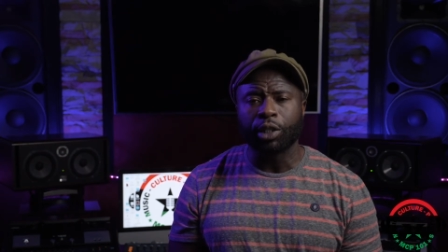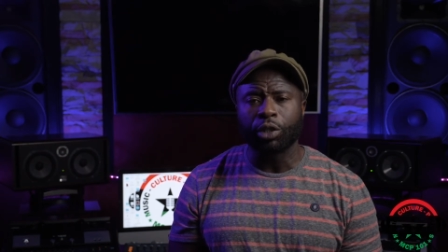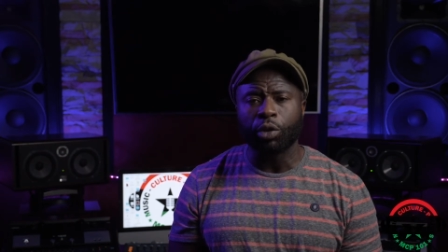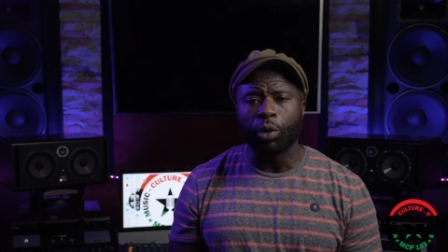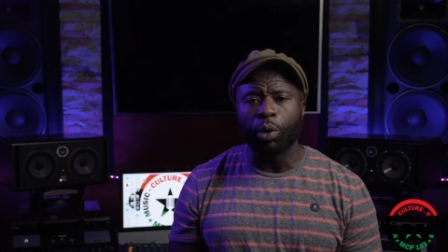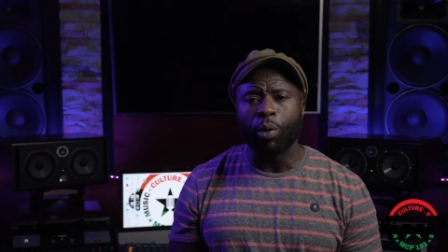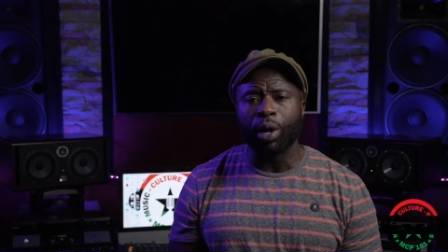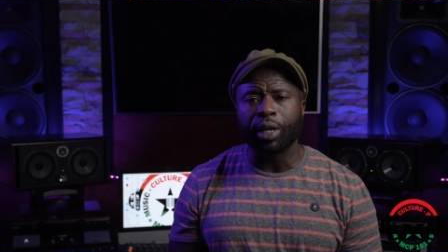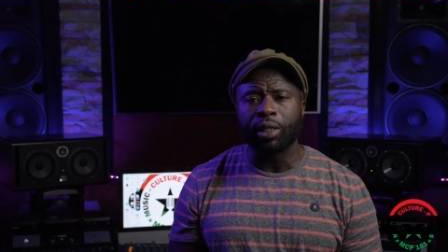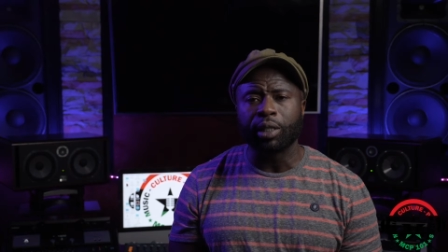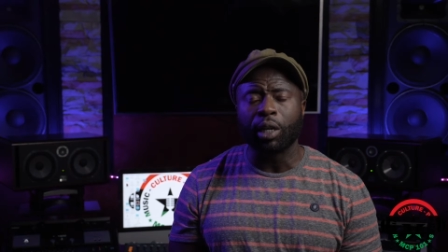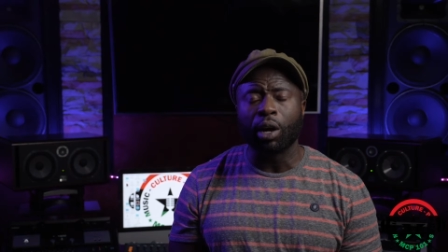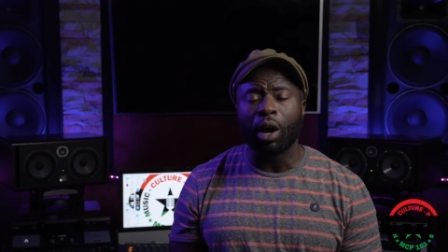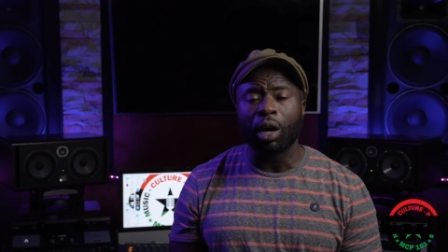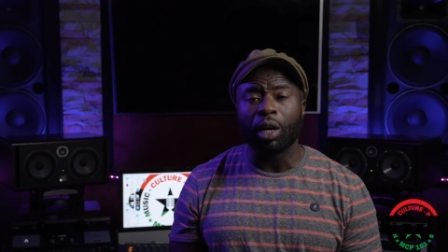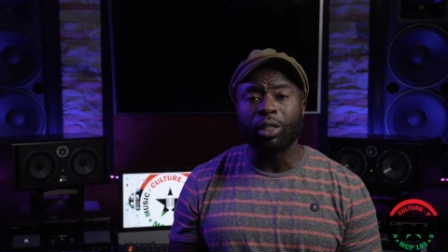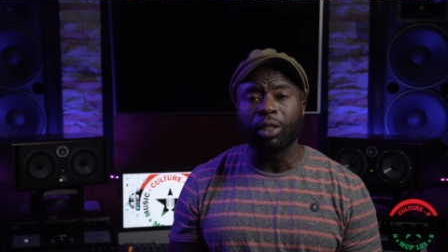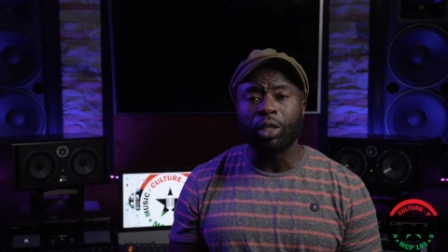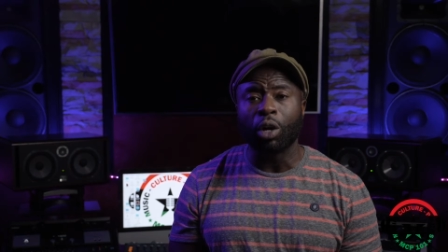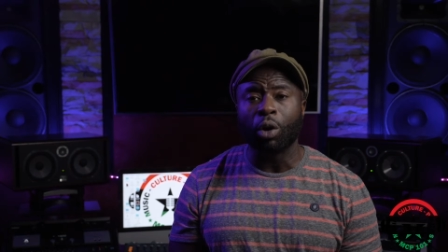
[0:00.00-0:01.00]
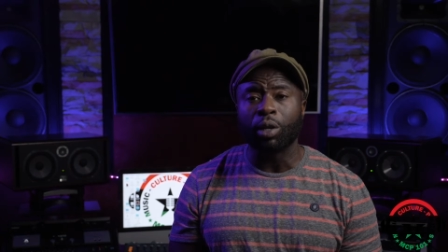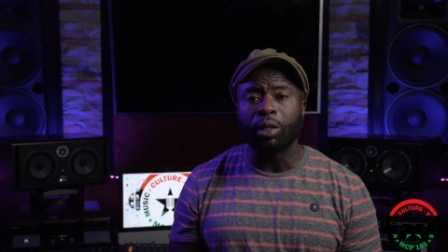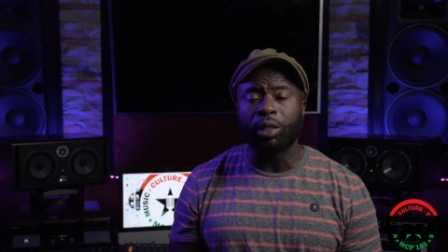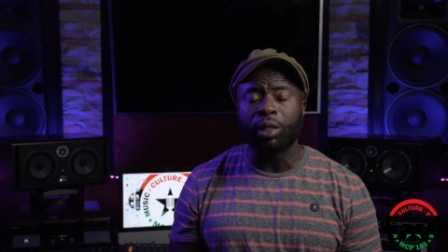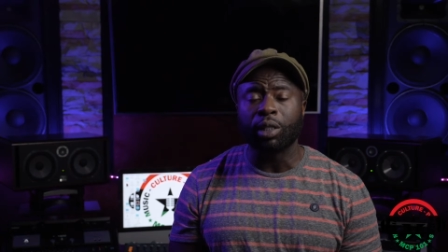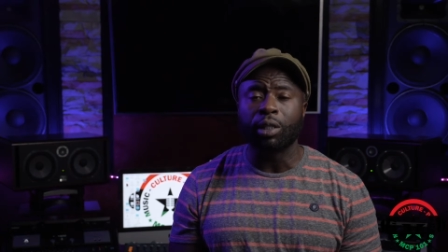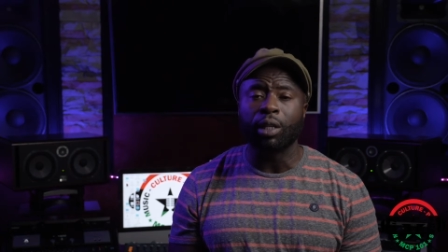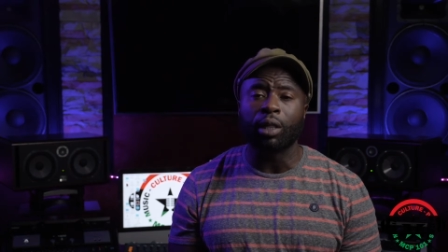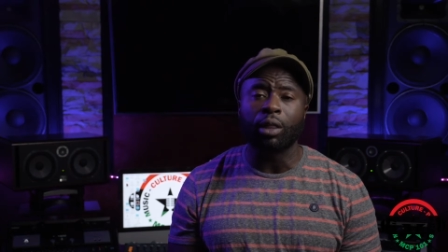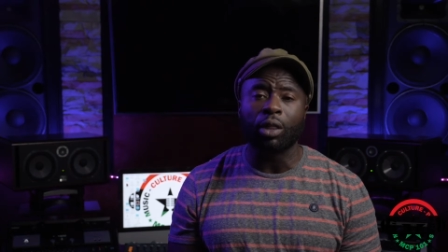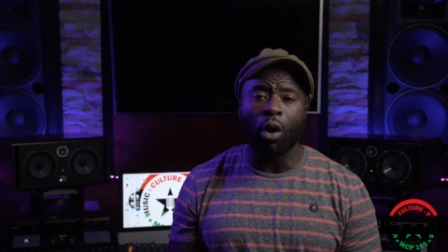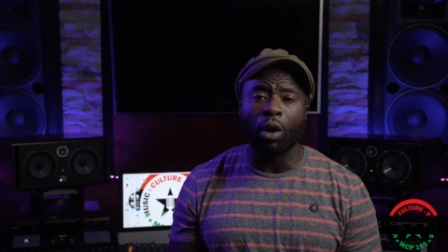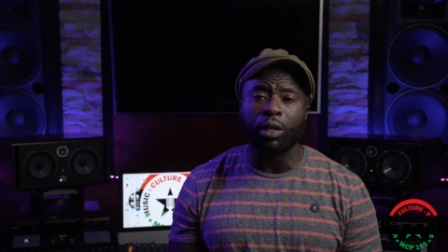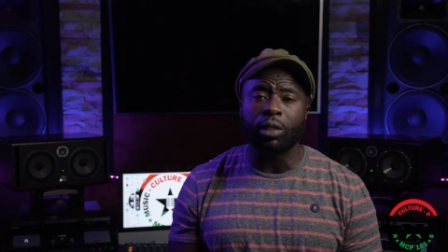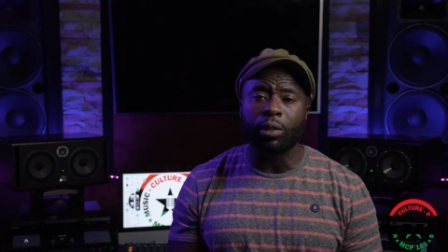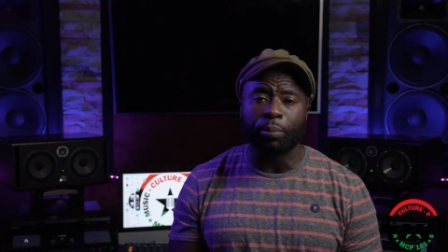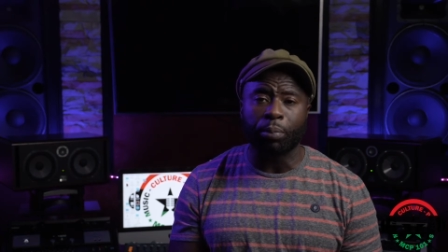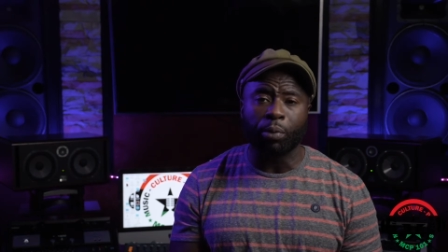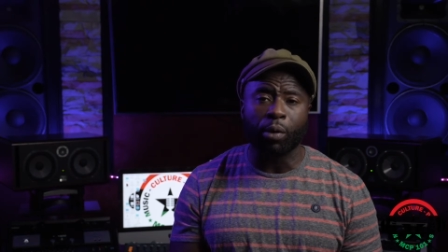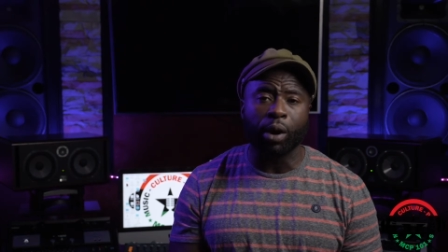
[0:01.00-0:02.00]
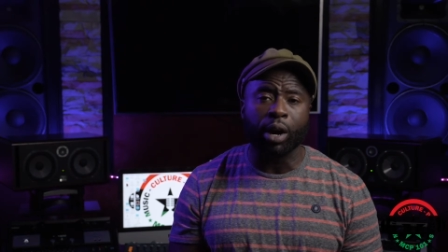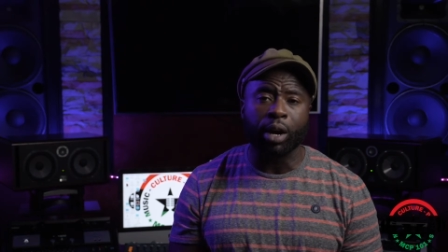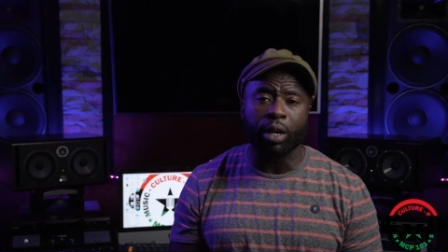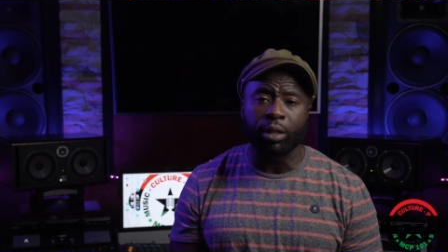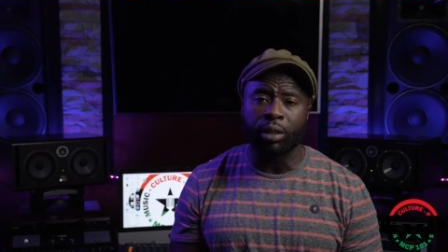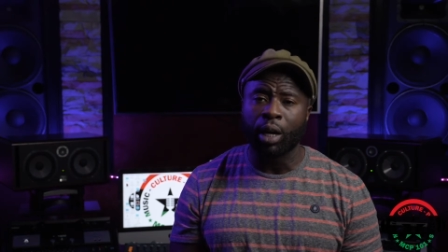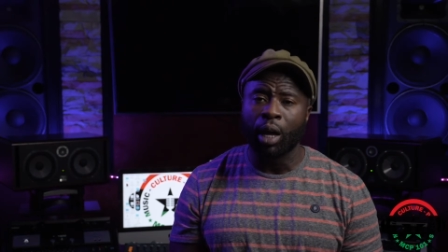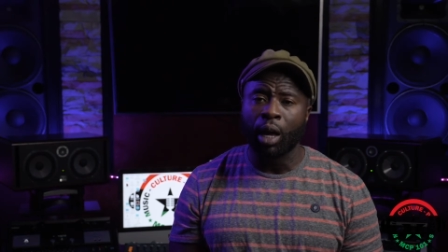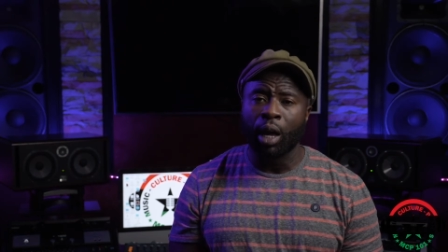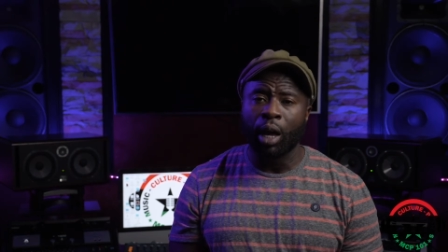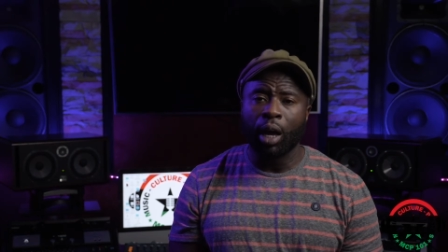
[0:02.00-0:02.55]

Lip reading: So we want to send our condolences and thoughts and prayers